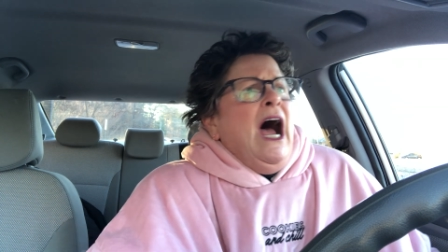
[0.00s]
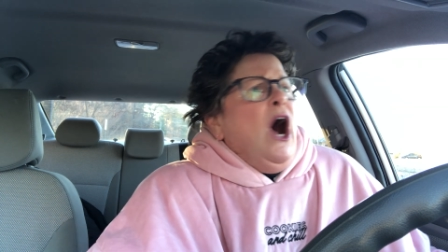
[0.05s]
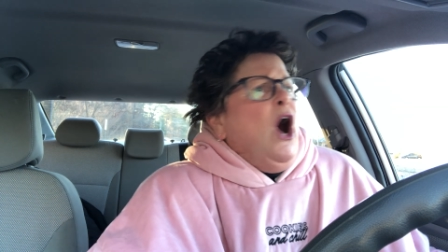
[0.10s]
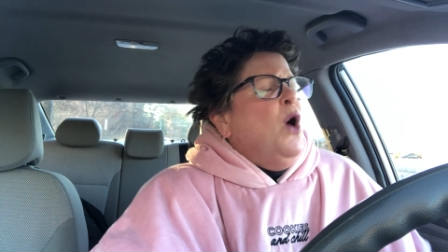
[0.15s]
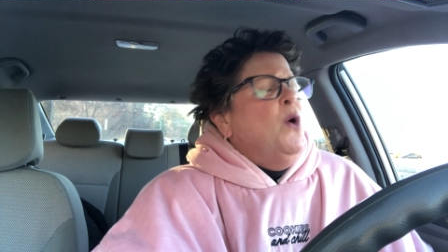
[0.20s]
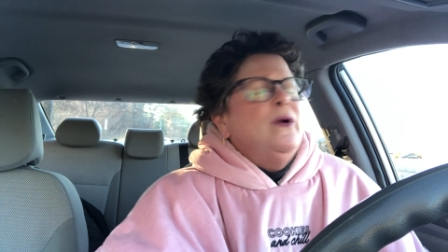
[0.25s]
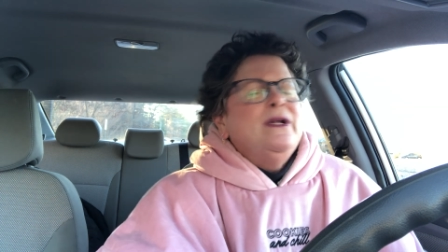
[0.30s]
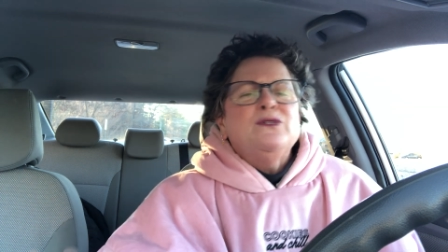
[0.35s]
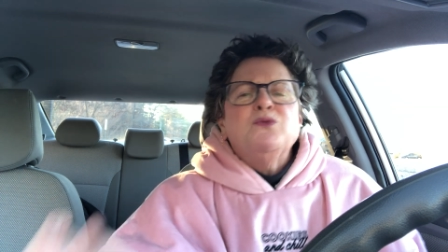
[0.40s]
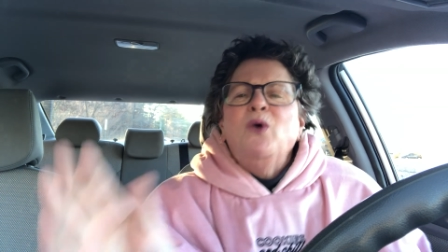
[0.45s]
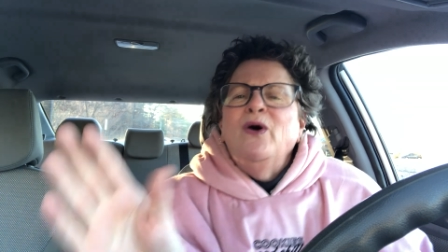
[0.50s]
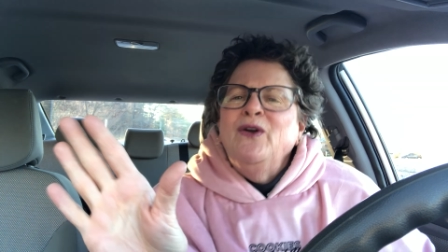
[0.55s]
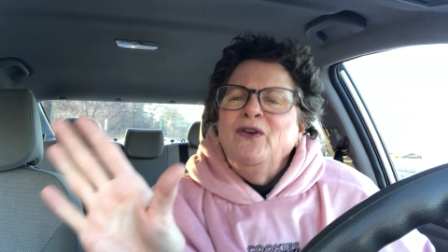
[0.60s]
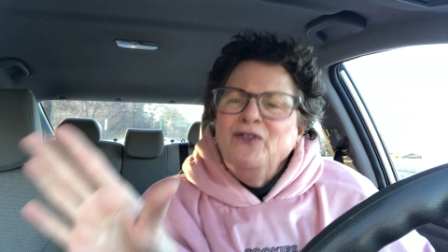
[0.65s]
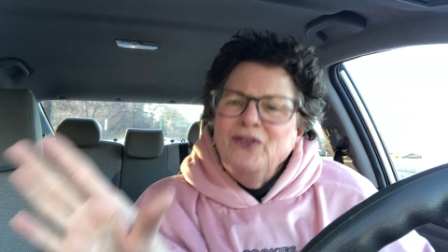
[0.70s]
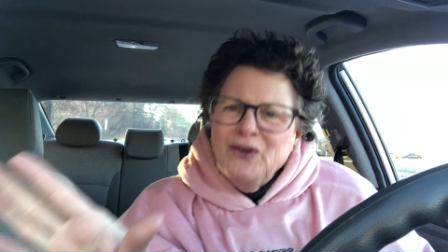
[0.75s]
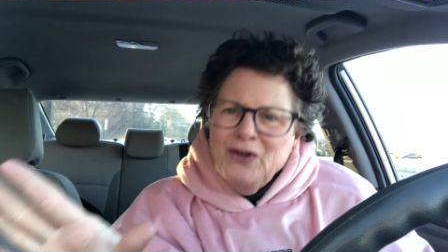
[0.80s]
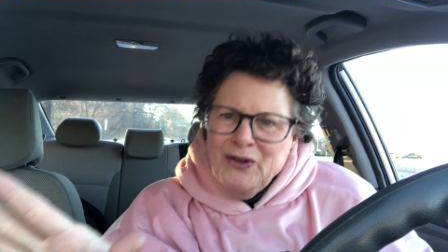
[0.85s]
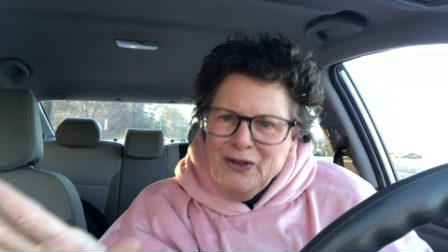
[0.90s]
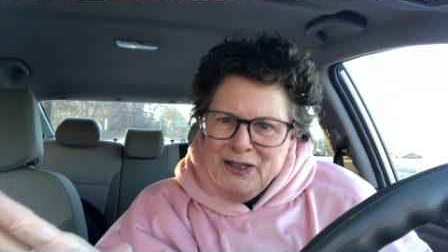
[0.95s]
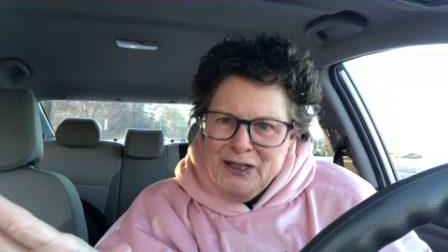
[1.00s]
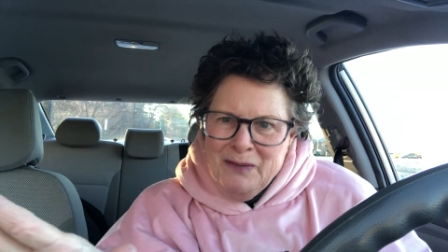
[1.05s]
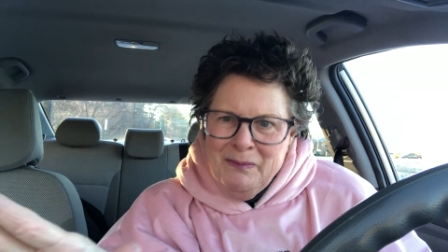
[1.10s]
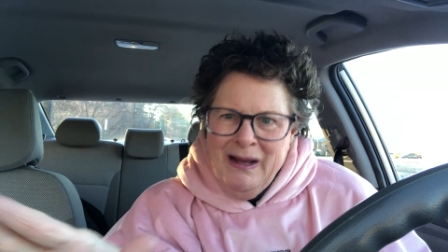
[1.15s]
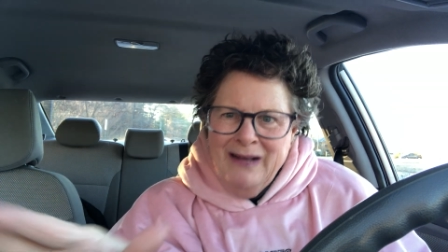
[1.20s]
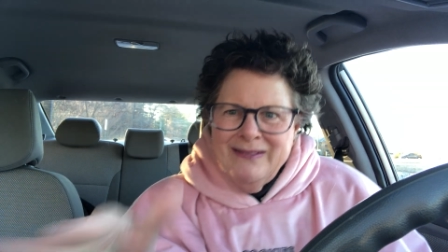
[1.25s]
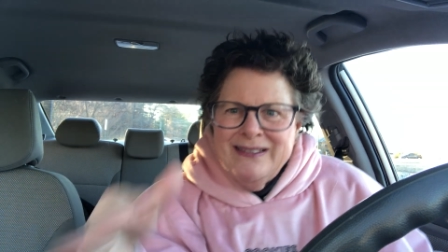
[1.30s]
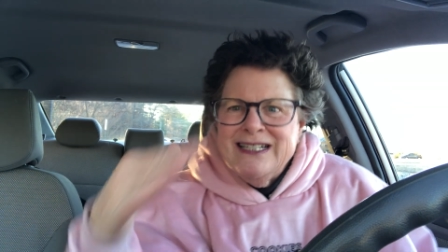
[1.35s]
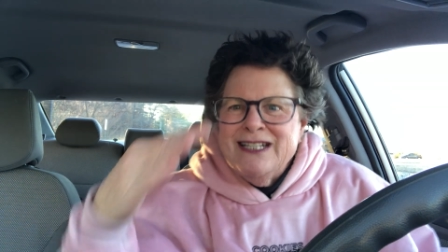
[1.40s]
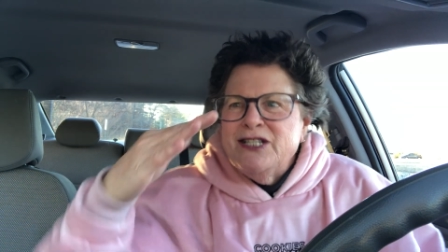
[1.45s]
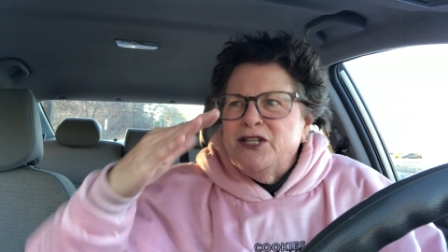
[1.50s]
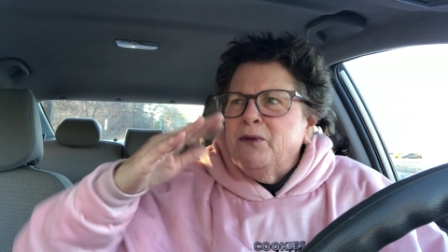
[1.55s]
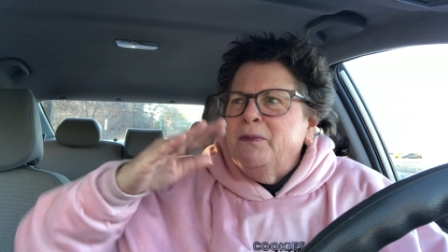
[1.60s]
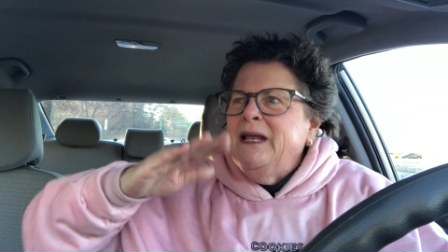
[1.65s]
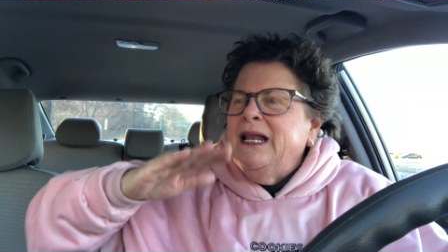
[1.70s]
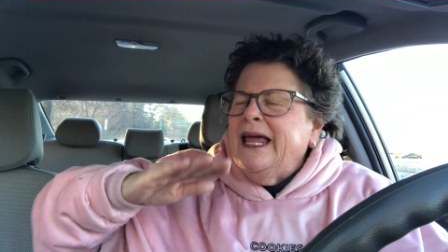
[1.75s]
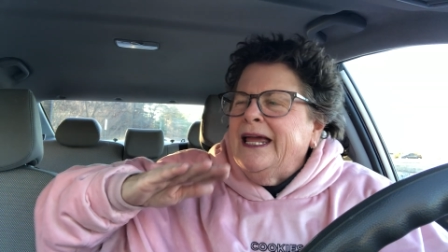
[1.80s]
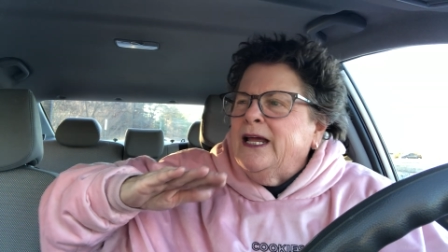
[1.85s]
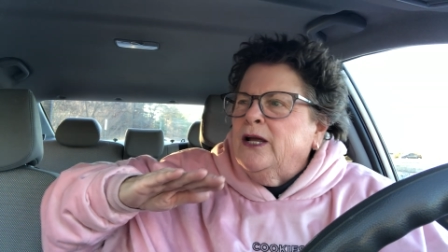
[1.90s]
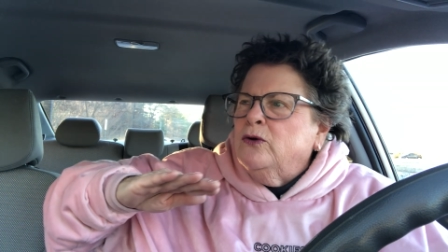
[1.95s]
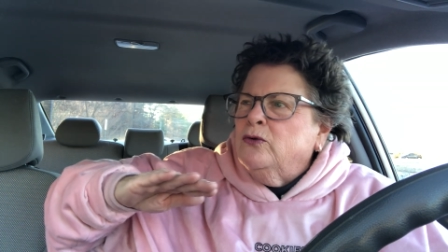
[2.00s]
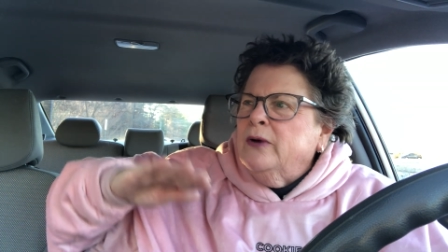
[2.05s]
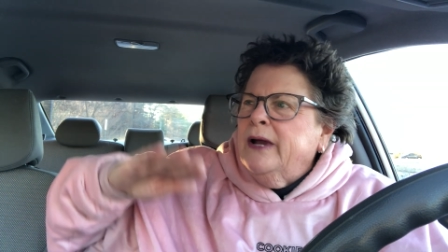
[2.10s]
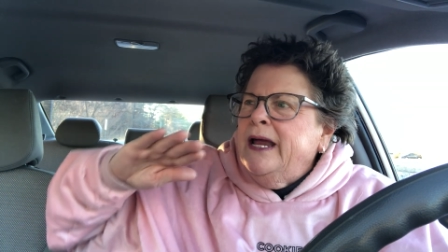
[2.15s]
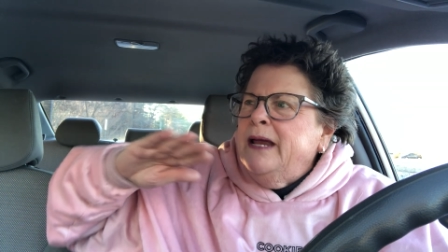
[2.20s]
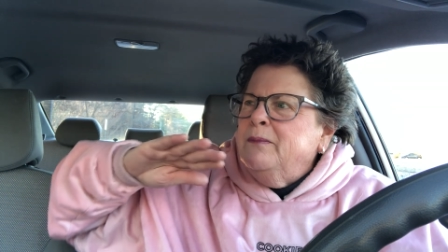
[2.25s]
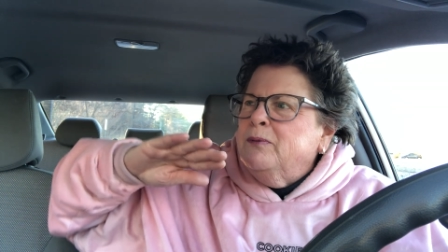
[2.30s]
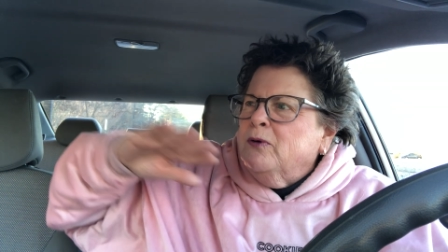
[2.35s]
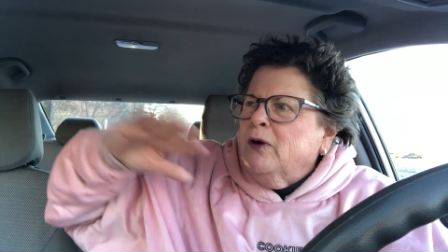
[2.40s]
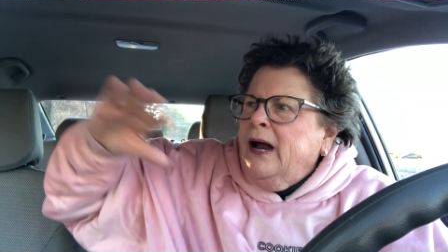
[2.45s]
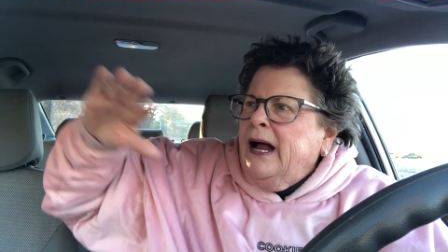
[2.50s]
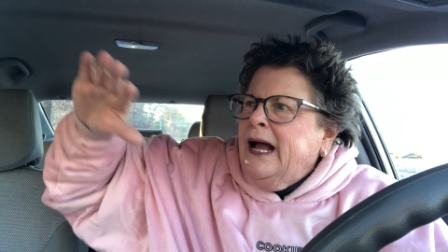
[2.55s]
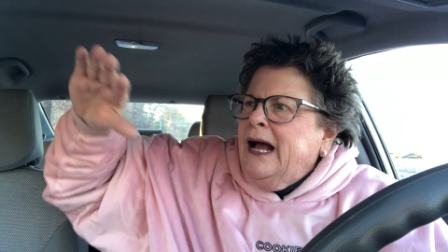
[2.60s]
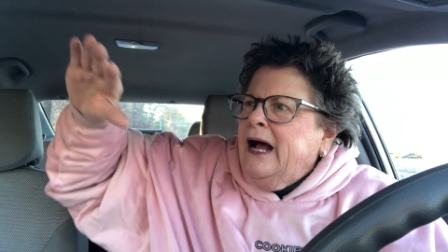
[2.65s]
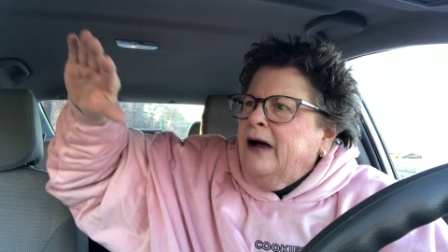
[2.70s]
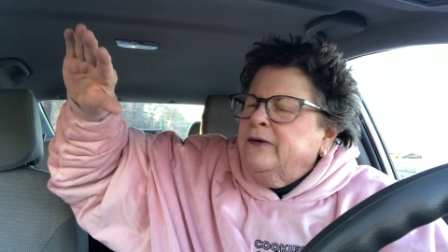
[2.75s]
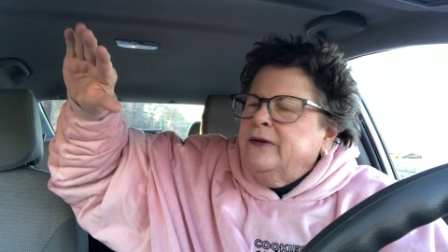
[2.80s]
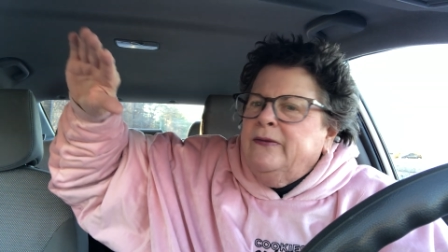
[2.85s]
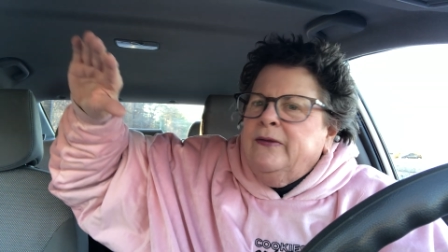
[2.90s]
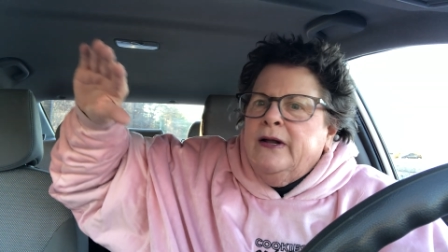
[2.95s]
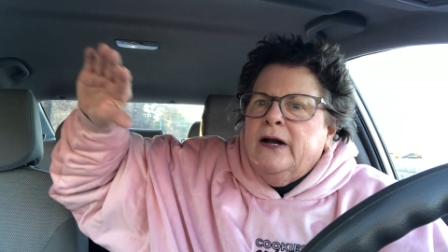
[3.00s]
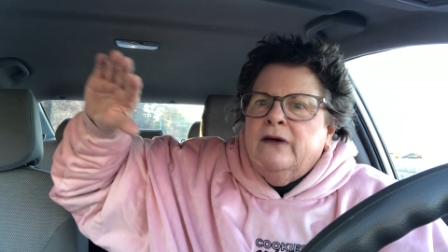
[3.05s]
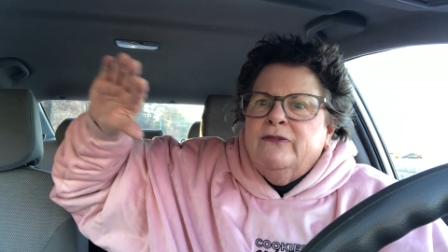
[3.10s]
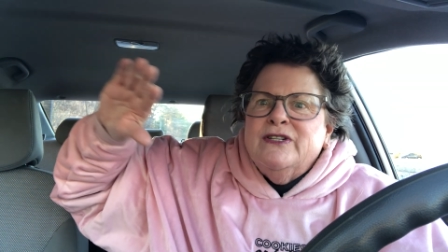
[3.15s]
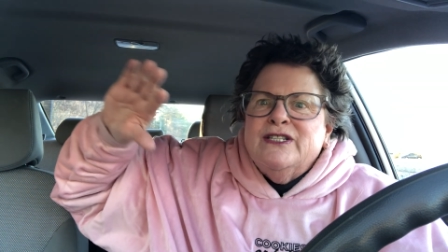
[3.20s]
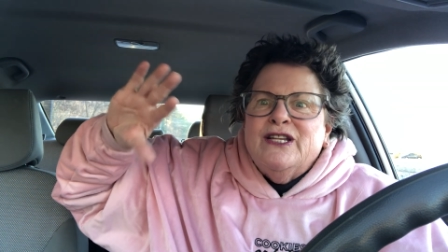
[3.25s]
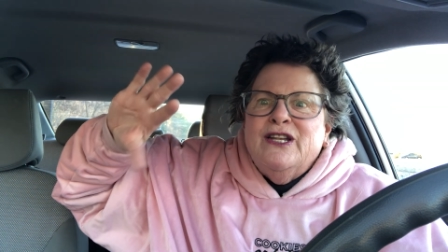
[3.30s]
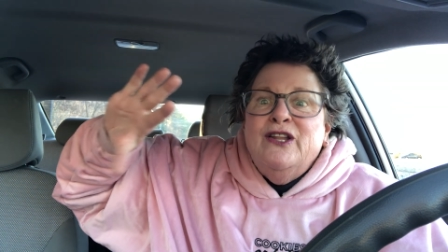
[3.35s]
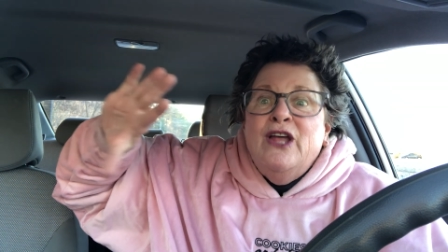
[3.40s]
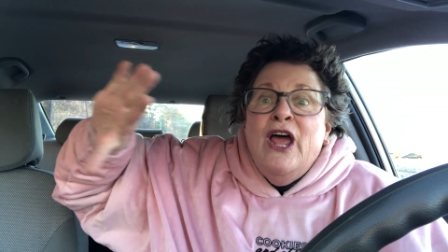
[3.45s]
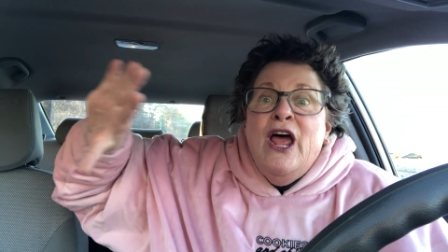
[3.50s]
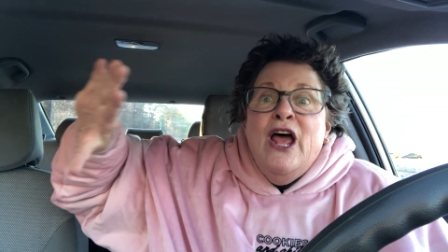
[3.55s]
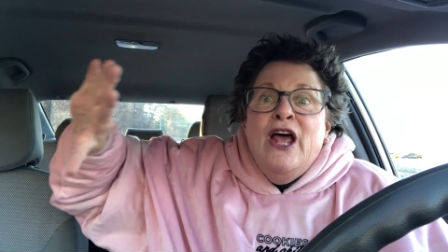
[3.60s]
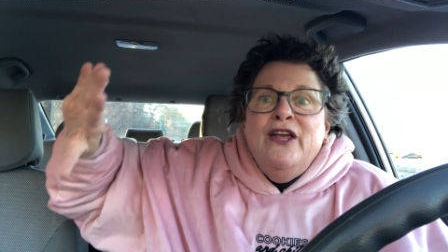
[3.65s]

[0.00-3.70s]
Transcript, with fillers: Oh, it's wonderful to look at the mountains because they'll be like gray brown, and then all of a sudden,